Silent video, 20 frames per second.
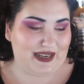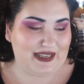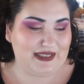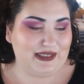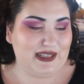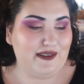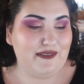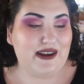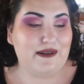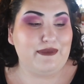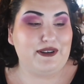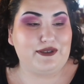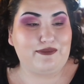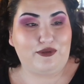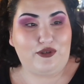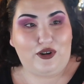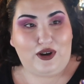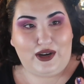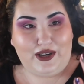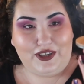I love how much
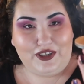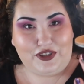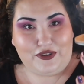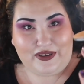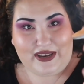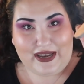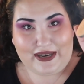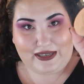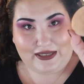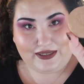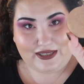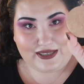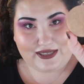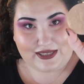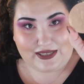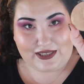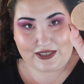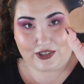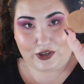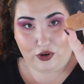product you get in this.
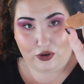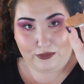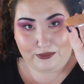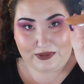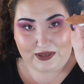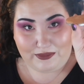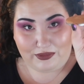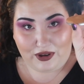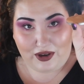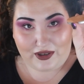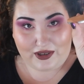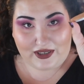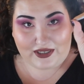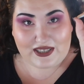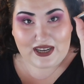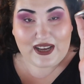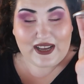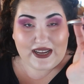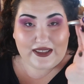It's a domed product.